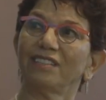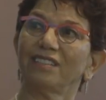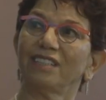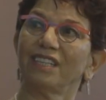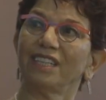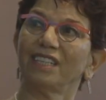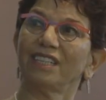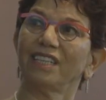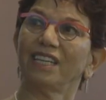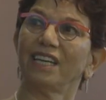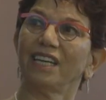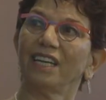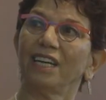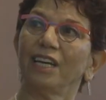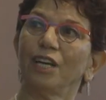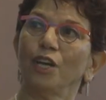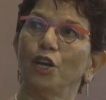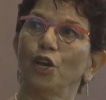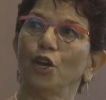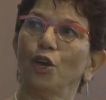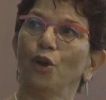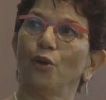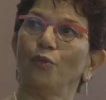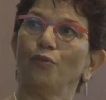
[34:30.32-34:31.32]
said that
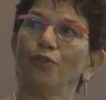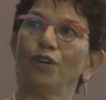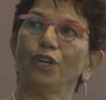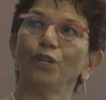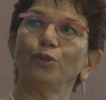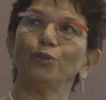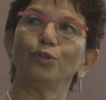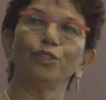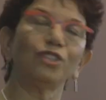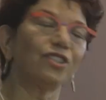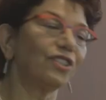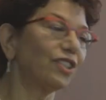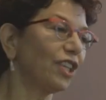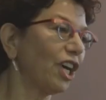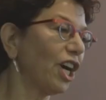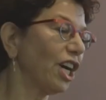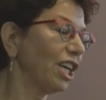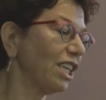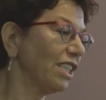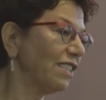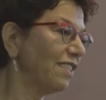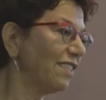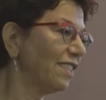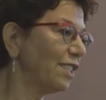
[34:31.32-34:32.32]
when good
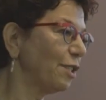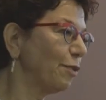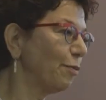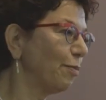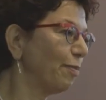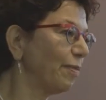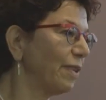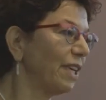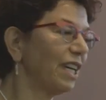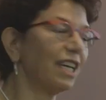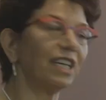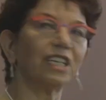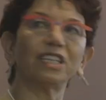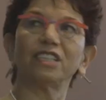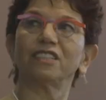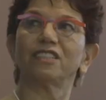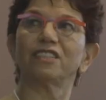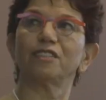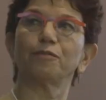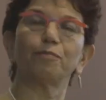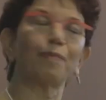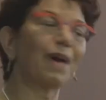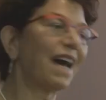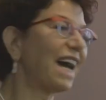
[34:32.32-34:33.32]
science
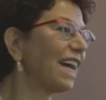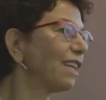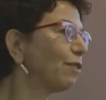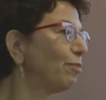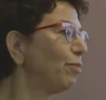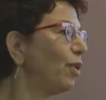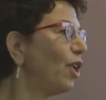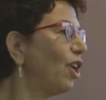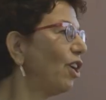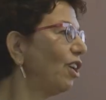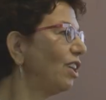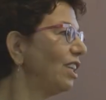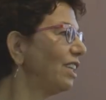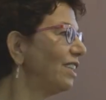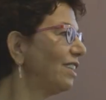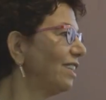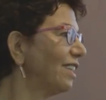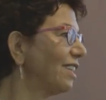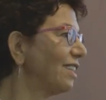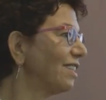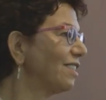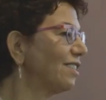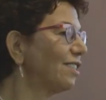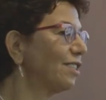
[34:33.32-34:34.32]
is bad
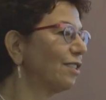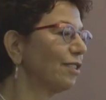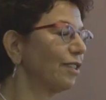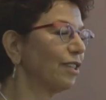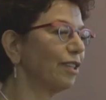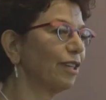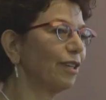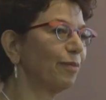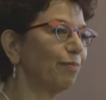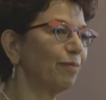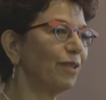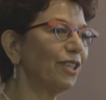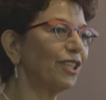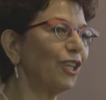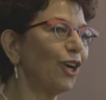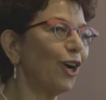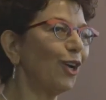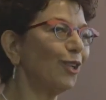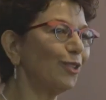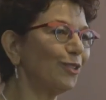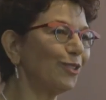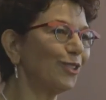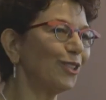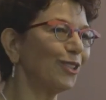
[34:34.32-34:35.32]
politics, but
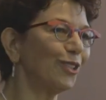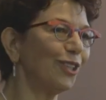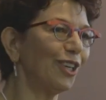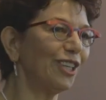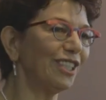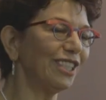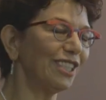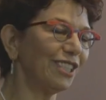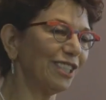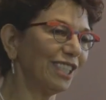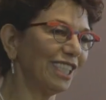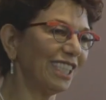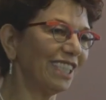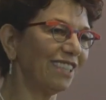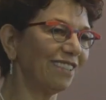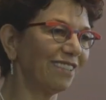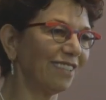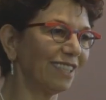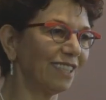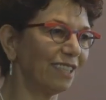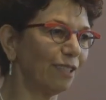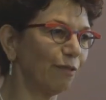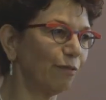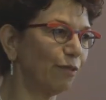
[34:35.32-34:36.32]
also underneath
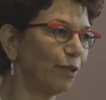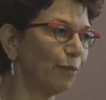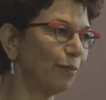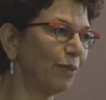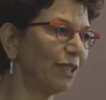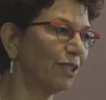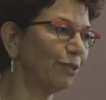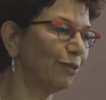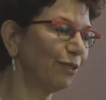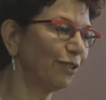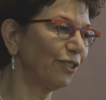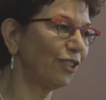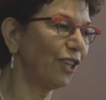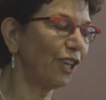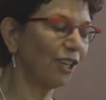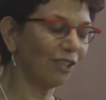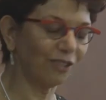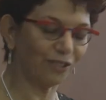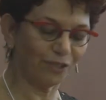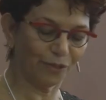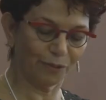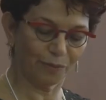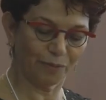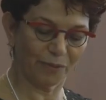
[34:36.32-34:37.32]
said the woman who
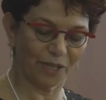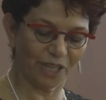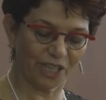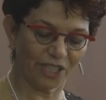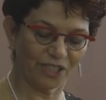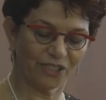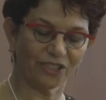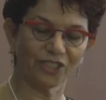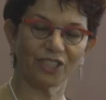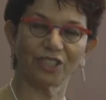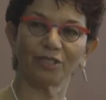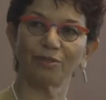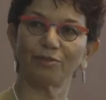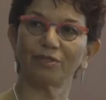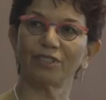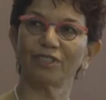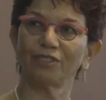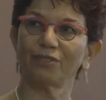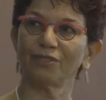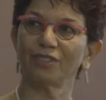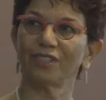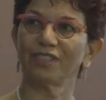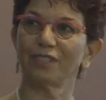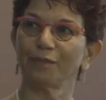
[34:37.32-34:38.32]
talked too much,
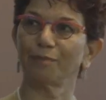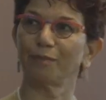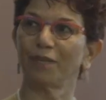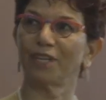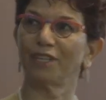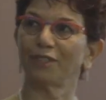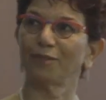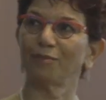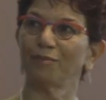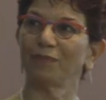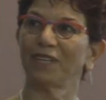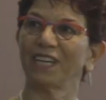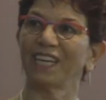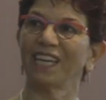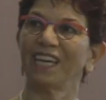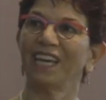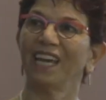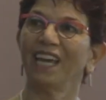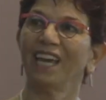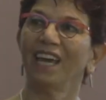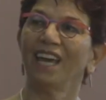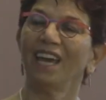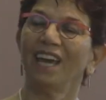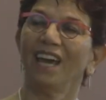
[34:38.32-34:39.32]
which was about me.
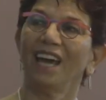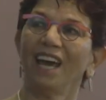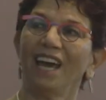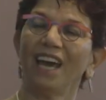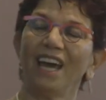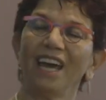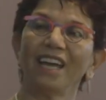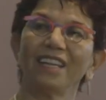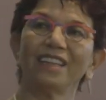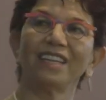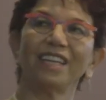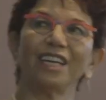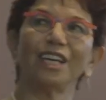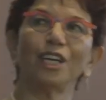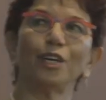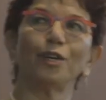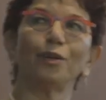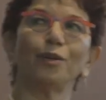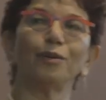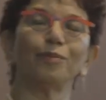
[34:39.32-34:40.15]
And